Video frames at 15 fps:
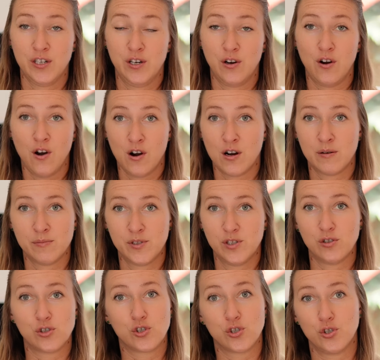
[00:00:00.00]
Your arms,
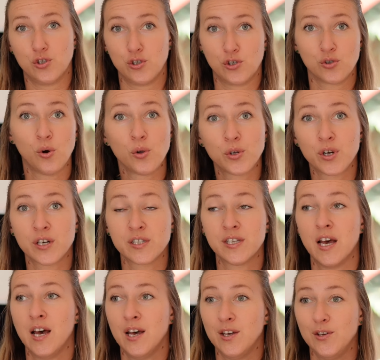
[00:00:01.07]
your, sh your shoulders,
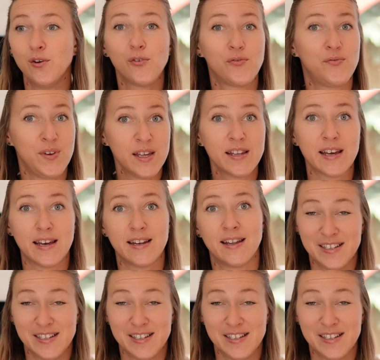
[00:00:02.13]
you'll feel it.